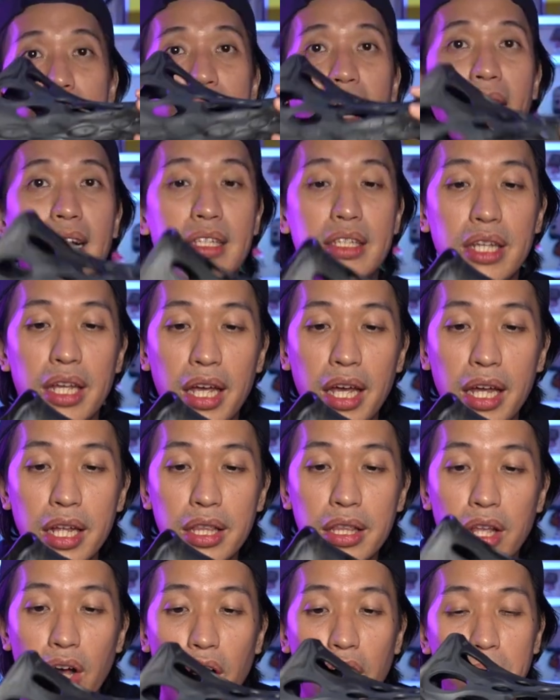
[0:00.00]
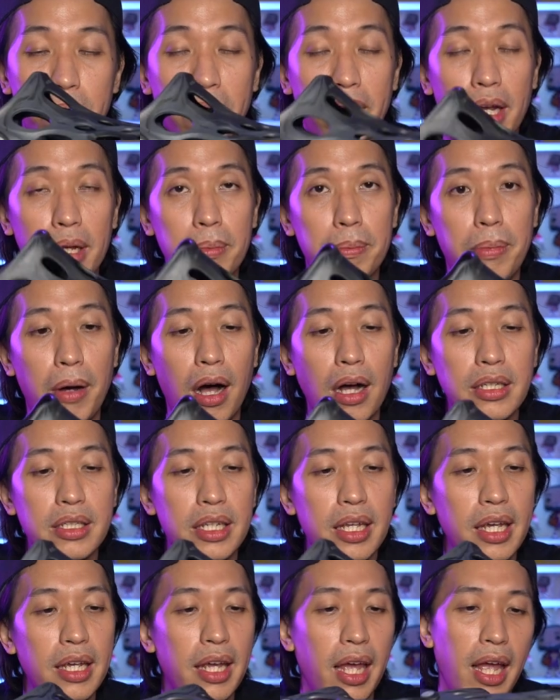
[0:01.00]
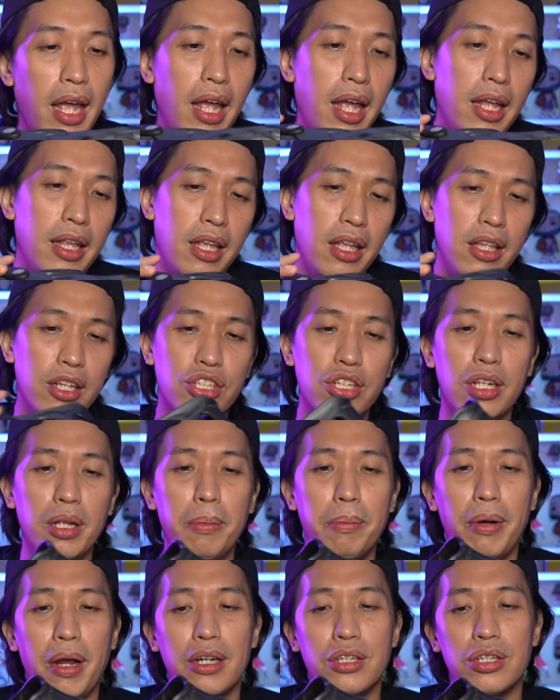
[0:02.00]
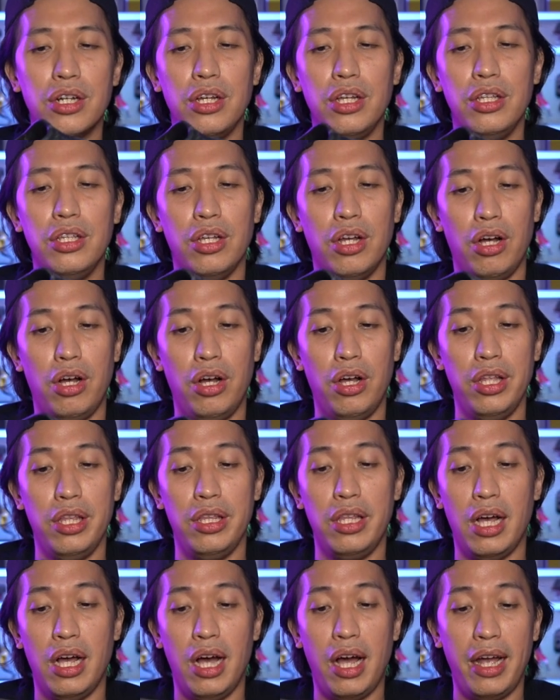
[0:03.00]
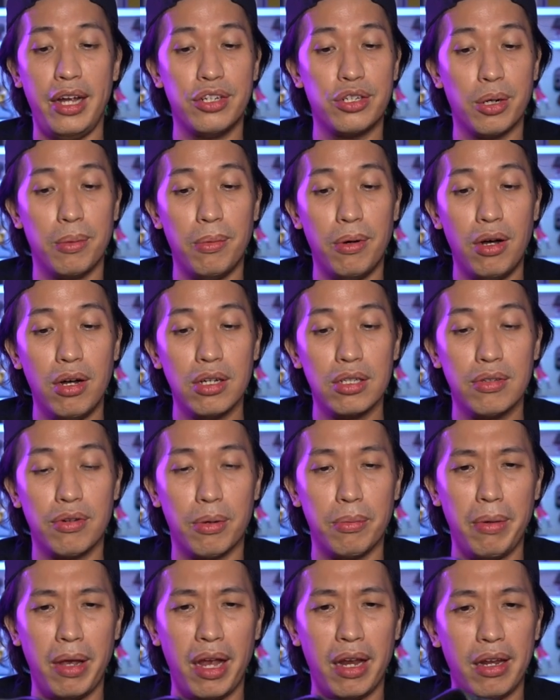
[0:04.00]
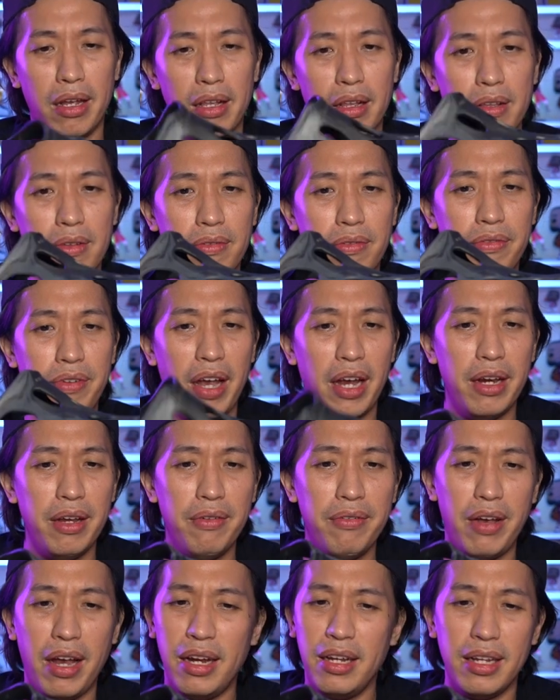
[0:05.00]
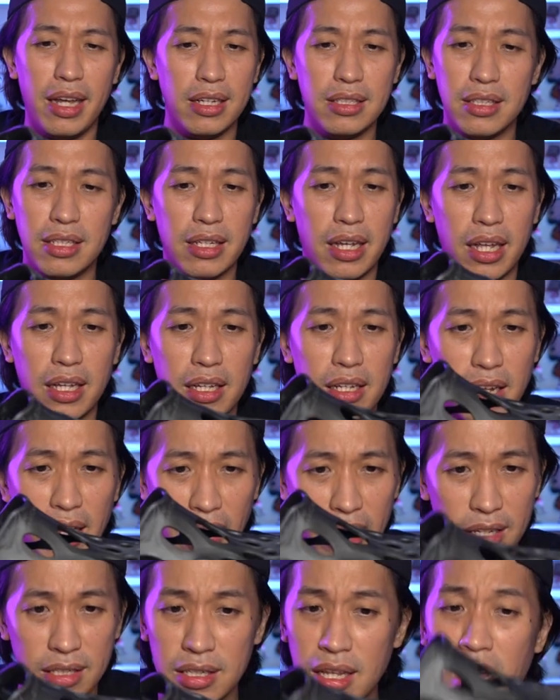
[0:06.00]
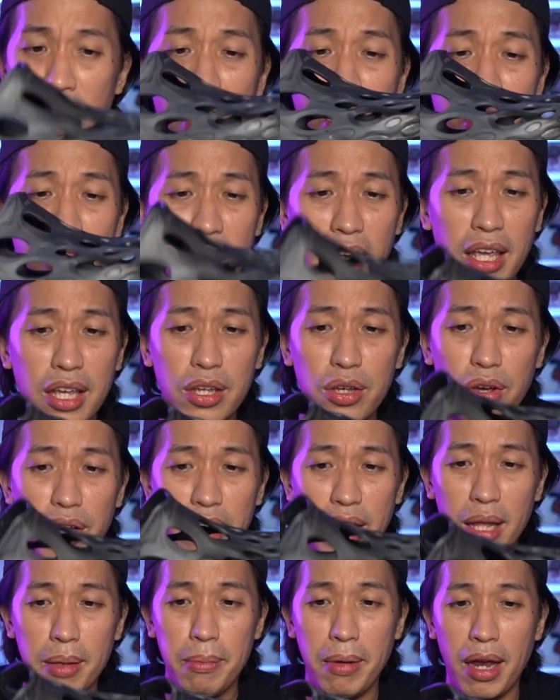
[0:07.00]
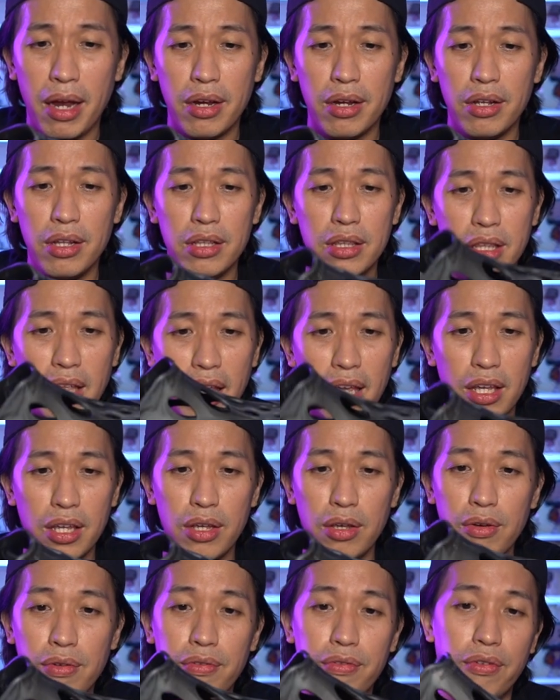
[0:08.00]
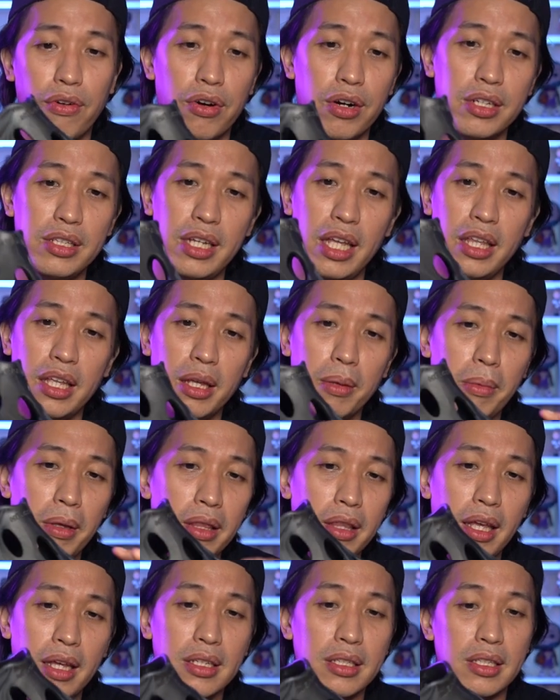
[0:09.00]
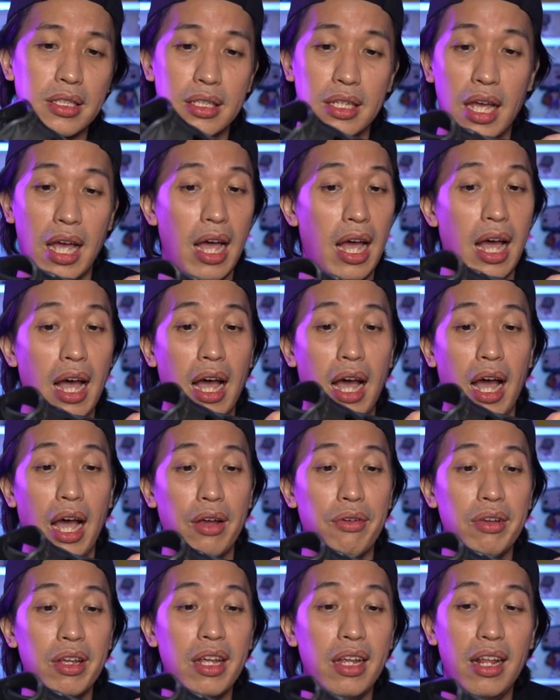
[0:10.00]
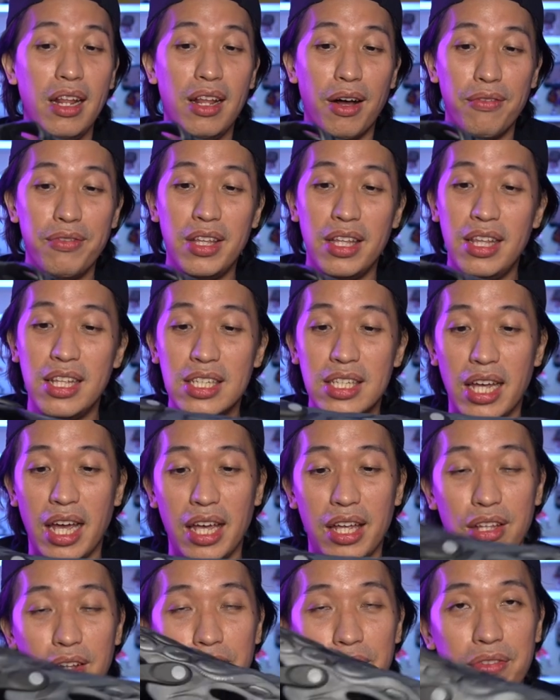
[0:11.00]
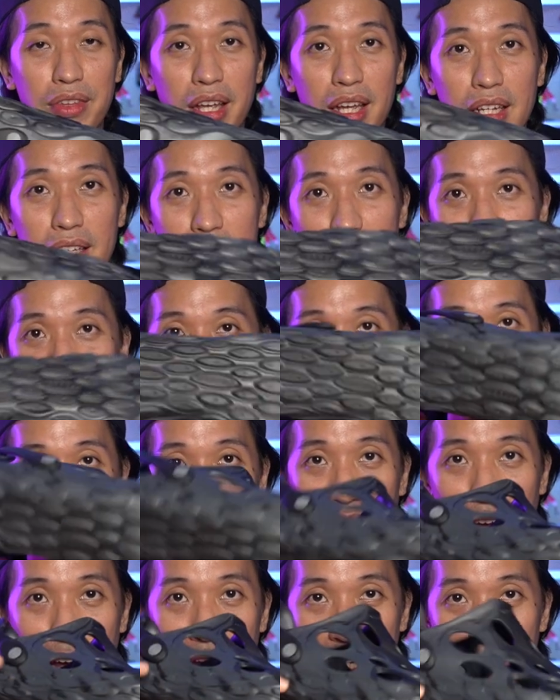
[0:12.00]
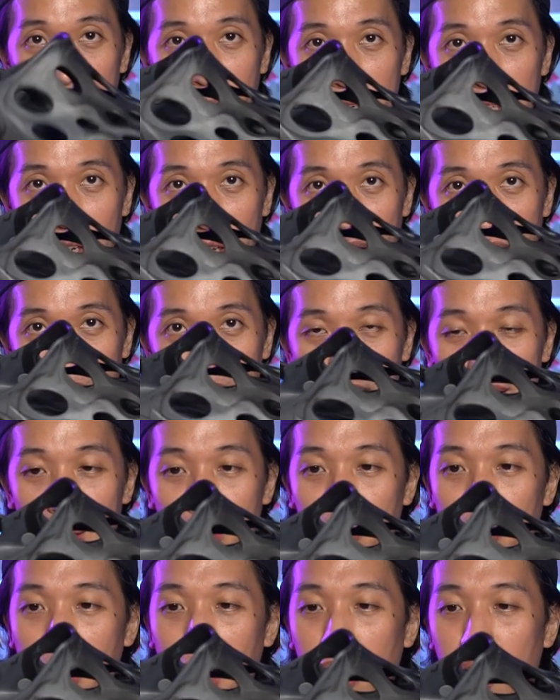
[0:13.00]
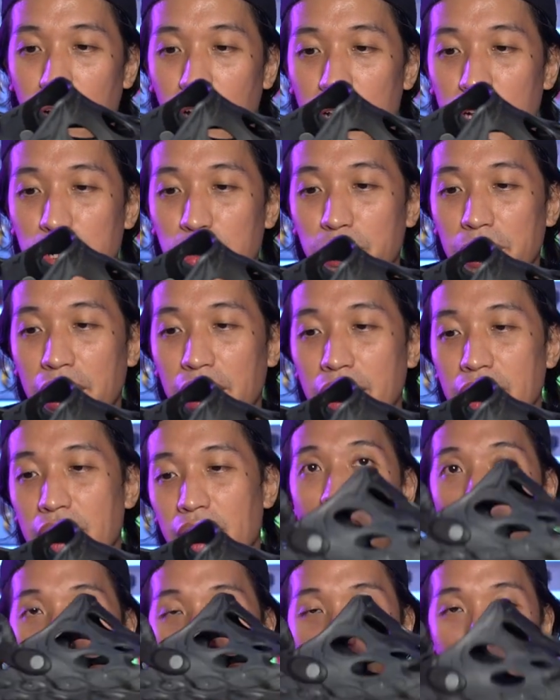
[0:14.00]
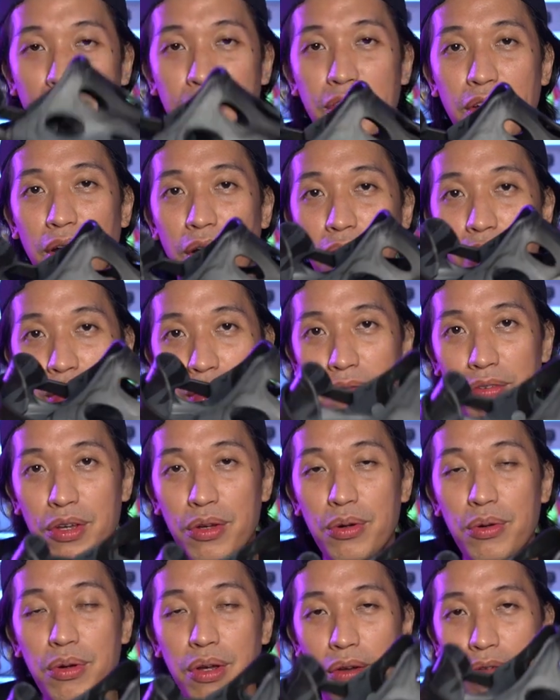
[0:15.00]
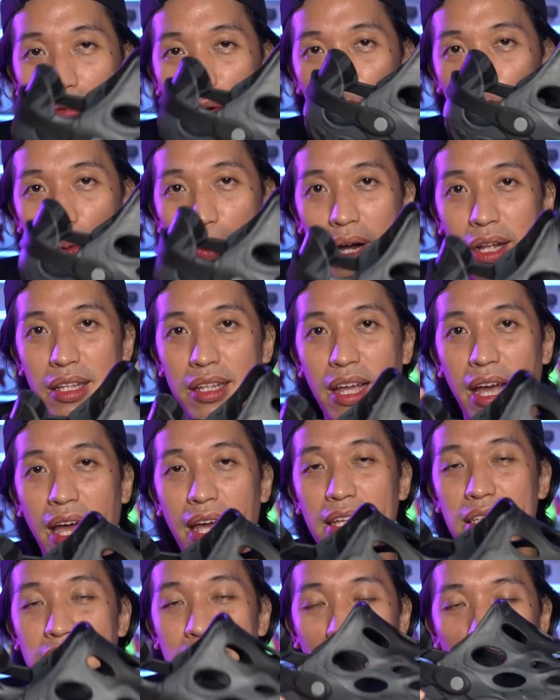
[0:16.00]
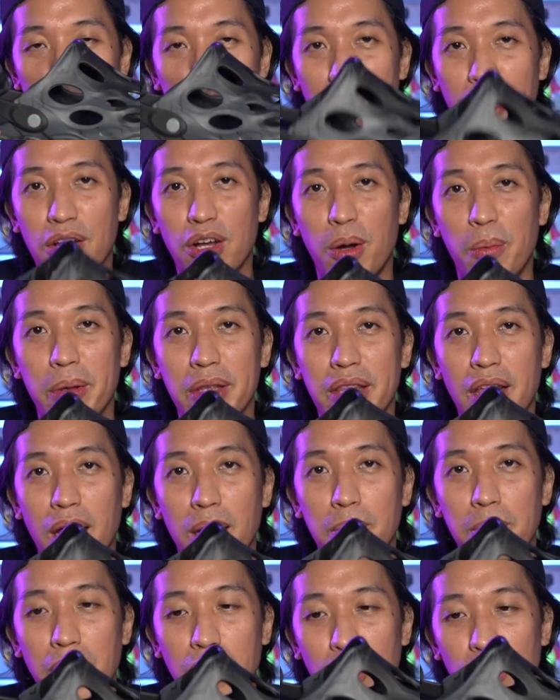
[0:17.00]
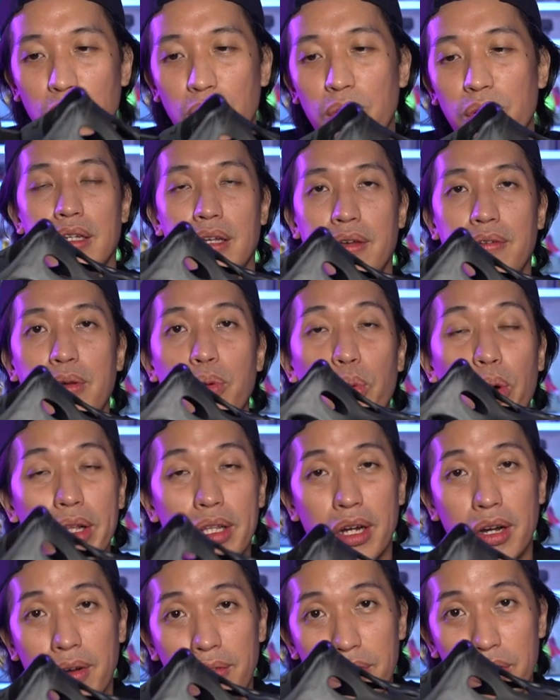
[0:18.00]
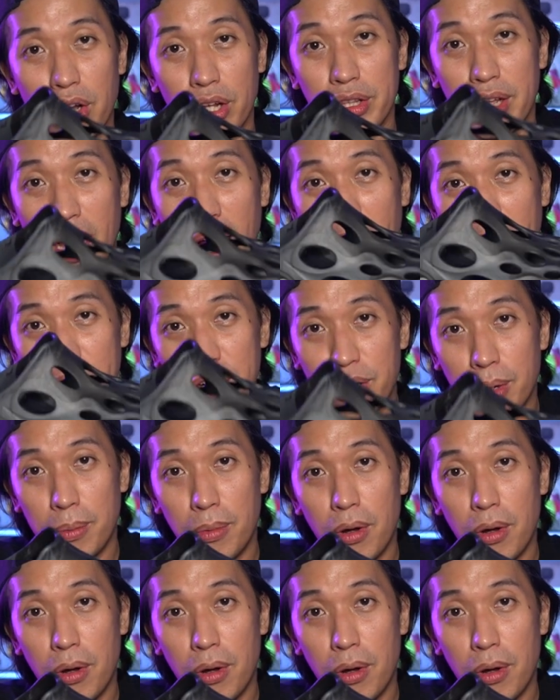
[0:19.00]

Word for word: that's it on my unboxing and initial impression on the Hydro Mocs from Merrell. Very, very nice design, guys. Thank you again, Merrell. Thank you for sending me this. I really love the design of this, especially this black colorway. I'll give you a review. If you want, guys, hit me a comment down below. If you want a review on the Hydro